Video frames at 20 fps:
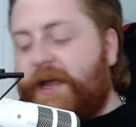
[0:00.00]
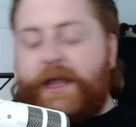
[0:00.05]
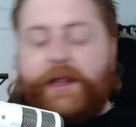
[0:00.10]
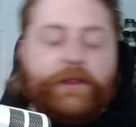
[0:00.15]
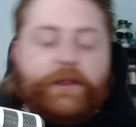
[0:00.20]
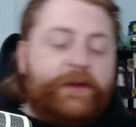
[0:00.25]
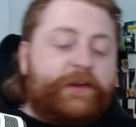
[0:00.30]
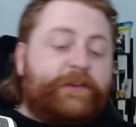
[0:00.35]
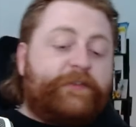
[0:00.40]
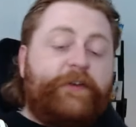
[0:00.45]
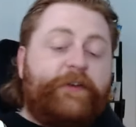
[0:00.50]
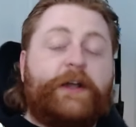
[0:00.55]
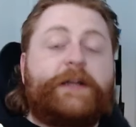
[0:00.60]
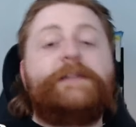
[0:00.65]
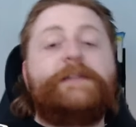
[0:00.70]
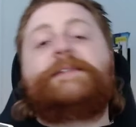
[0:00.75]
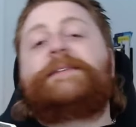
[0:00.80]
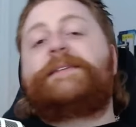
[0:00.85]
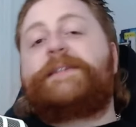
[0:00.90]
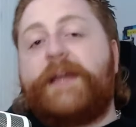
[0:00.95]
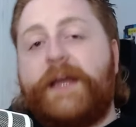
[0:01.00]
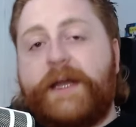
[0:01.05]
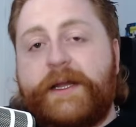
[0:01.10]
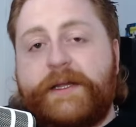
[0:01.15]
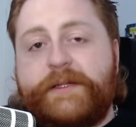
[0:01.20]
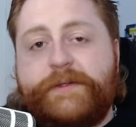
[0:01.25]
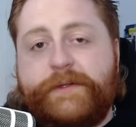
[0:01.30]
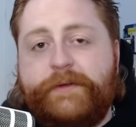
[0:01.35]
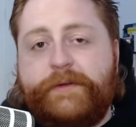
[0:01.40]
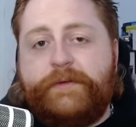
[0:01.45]
It looks fucking
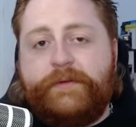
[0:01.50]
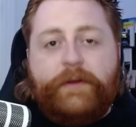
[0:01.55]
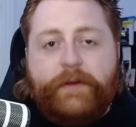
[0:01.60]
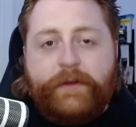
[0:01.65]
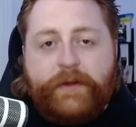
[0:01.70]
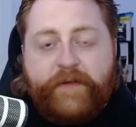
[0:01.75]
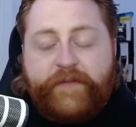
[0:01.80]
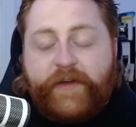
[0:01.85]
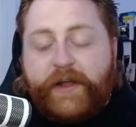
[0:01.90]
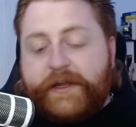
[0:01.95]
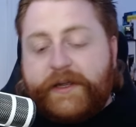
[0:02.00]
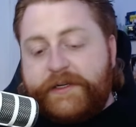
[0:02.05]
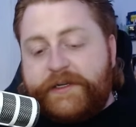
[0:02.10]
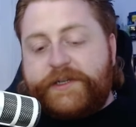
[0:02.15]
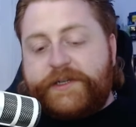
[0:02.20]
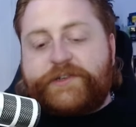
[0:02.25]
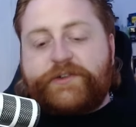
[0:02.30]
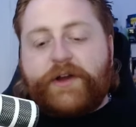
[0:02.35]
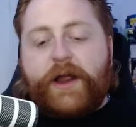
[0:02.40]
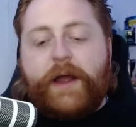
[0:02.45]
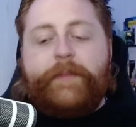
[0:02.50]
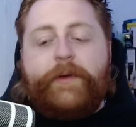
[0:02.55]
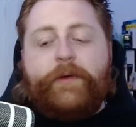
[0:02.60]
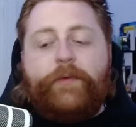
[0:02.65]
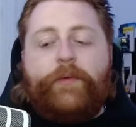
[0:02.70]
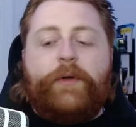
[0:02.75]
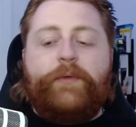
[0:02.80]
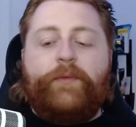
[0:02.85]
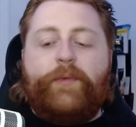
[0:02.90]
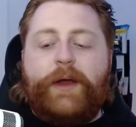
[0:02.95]
sick, dude. If I could describe it
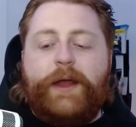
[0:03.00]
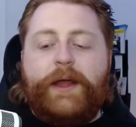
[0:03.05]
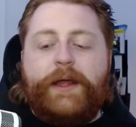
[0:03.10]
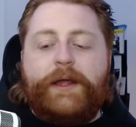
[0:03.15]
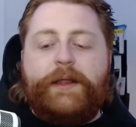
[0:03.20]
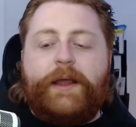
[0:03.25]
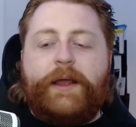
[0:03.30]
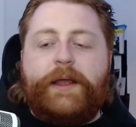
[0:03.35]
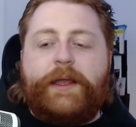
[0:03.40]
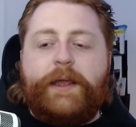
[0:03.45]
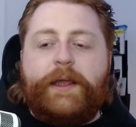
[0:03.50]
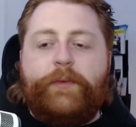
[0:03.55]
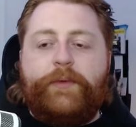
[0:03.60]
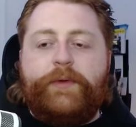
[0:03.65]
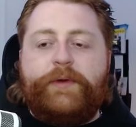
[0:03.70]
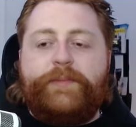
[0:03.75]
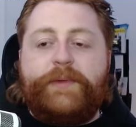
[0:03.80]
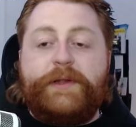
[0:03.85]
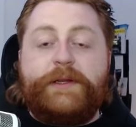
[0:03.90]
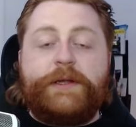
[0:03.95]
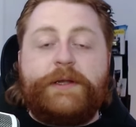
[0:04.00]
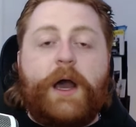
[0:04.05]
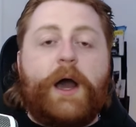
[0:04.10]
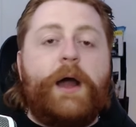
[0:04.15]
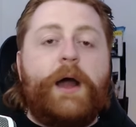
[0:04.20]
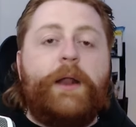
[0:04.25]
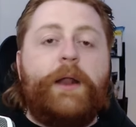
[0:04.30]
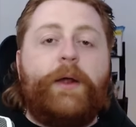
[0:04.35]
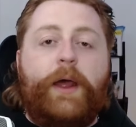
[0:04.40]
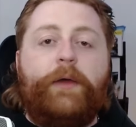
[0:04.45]
one way, like, it would be
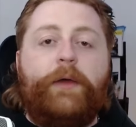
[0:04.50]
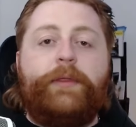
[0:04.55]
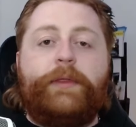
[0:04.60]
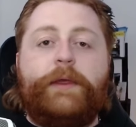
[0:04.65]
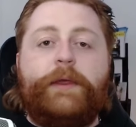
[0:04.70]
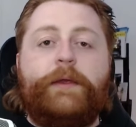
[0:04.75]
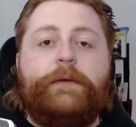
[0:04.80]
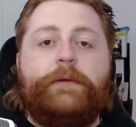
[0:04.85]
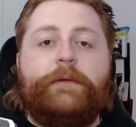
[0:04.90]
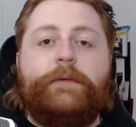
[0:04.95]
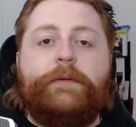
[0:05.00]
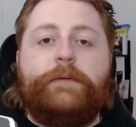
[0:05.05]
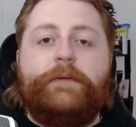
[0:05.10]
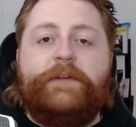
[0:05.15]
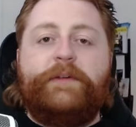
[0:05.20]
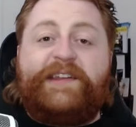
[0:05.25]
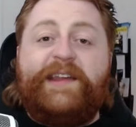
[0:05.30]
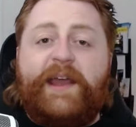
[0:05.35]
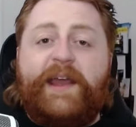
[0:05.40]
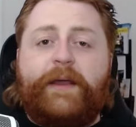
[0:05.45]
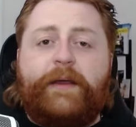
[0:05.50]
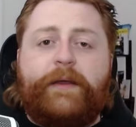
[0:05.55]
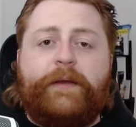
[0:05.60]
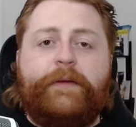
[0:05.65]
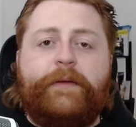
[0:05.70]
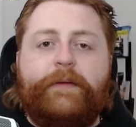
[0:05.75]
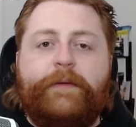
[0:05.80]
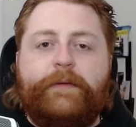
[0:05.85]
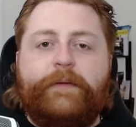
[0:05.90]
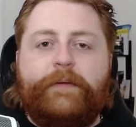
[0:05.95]
not healthy. Sick.
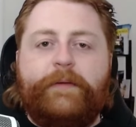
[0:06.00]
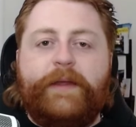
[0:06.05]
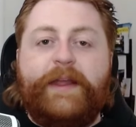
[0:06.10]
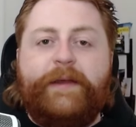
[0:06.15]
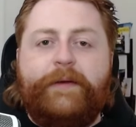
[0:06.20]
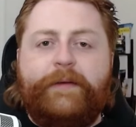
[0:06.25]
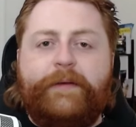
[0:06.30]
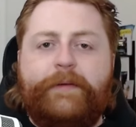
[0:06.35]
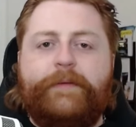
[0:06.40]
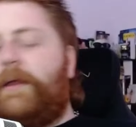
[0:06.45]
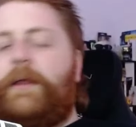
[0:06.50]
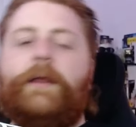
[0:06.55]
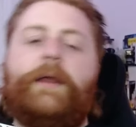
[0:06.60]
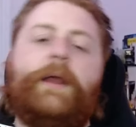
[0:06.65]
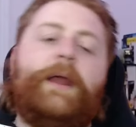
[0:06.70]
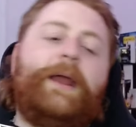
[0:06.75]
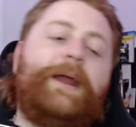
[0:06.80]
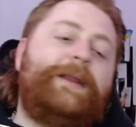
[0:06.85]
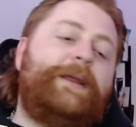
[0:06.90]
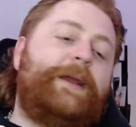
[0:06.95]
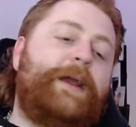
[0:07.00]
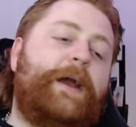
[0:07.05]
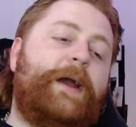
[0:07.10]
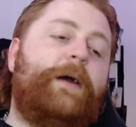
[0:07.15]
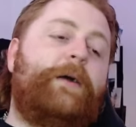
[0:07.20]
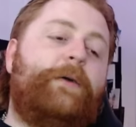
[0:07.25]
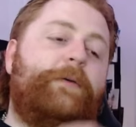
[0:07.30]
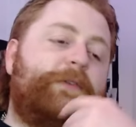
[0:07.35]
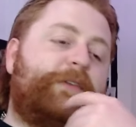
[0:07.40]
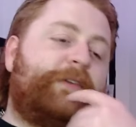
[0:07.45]
Ill.
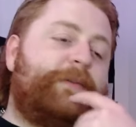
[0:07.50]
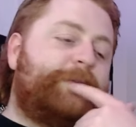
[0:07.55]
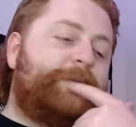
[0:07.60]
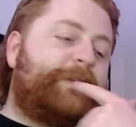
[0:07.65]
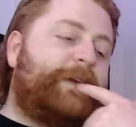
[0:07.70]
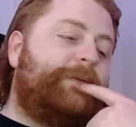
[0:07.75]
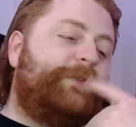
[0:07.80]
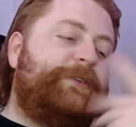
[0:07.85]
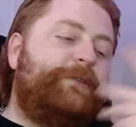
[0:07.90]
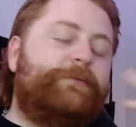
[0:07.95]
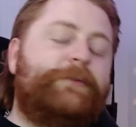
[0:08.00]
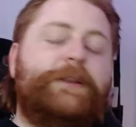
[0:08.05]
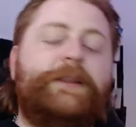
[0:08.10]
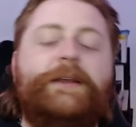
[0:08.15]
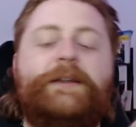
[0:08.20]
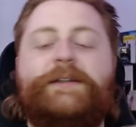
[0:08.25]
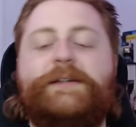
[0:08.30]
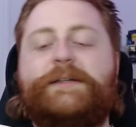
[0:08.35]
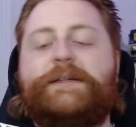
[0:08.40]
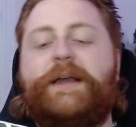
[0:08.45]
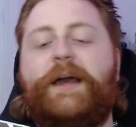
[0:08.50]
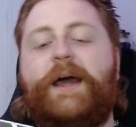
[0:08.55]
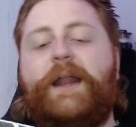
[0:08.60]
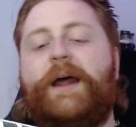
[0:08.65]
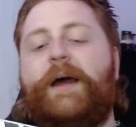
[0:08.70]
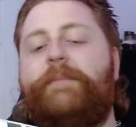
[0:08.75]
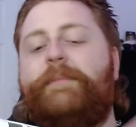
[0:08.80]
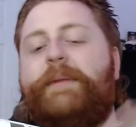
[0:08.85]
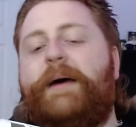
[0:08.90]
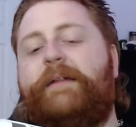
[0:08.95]
Anyhow, sometimes you really just gotta,
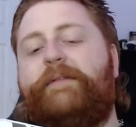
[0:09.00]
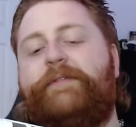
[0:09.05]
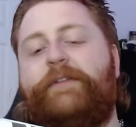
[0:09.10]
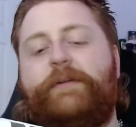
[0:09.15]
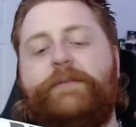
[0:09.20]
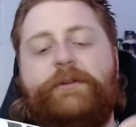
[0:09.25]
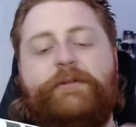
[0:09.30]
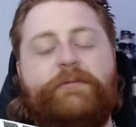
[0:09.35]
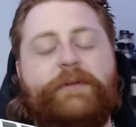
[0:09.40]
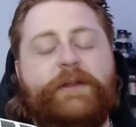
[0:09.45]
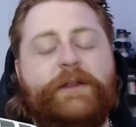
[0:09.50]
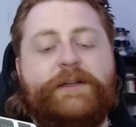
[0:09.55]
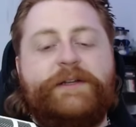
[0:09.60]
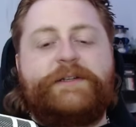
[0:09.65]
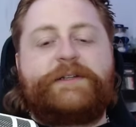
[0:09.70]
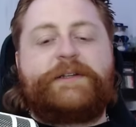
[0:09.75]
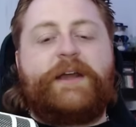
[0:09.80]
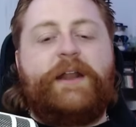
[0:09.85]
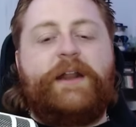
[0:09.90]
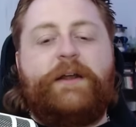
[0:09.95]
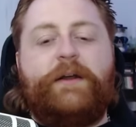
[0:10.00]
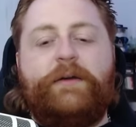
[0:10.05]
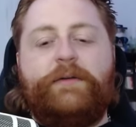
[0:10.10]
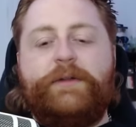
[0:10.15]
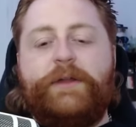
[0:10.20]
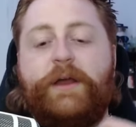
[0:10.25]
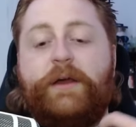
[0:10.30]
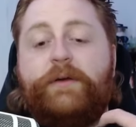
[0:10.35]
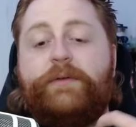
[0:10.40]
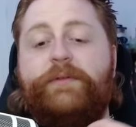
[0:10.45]
about a film, you really just gotta go,
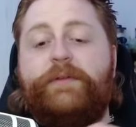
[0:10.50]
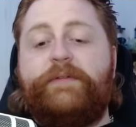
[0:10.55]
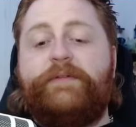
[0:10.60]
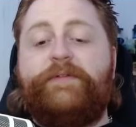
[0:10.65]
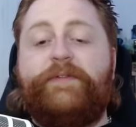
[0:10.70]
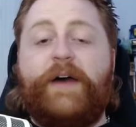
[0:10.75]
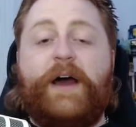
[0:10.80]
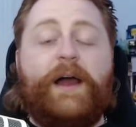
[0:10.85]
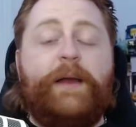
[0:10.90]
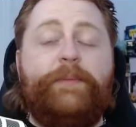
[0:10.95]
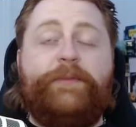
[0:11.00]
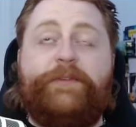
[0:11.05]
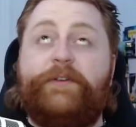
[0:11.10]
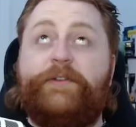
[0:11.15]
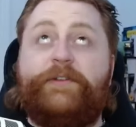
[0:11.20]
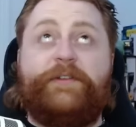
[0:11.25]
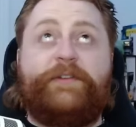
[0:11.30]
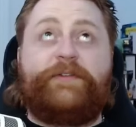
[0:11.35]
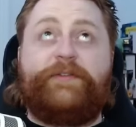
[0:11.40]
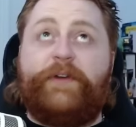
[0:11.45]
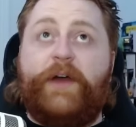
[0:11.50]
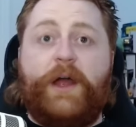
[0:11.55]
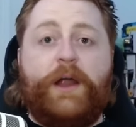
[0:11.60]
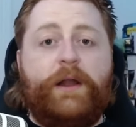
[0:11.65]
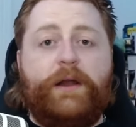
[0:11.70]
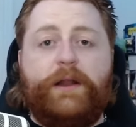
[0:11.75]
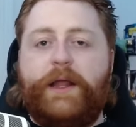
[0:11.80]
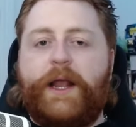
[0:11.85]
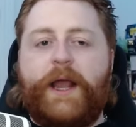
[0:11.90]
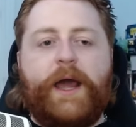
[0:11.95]
yo, the vibes are just fire.
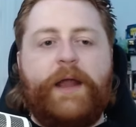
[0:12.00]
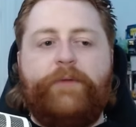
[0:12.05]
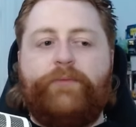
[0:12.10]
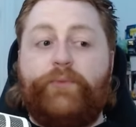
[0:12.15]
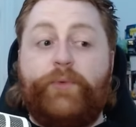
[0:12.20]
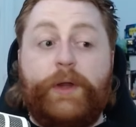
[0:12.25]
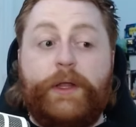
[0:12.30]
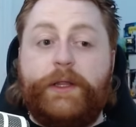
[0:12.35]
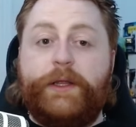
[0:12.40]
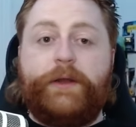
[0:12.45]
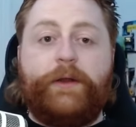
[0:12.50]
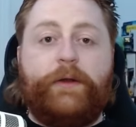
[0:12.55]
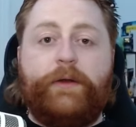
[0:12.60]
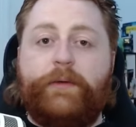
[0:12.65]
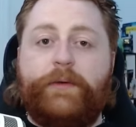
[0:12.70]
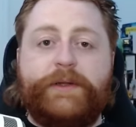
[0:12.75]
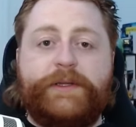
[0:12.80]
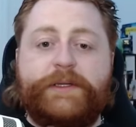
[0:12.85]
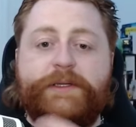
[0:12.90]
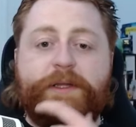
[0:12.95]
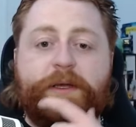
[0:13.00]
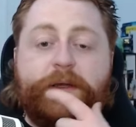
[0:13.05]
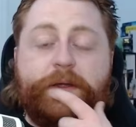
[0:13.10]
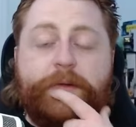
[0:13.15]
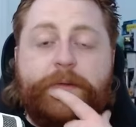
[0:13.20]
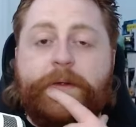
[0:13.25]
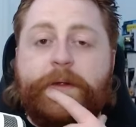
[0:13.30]
Like, I really don't know what to tell you.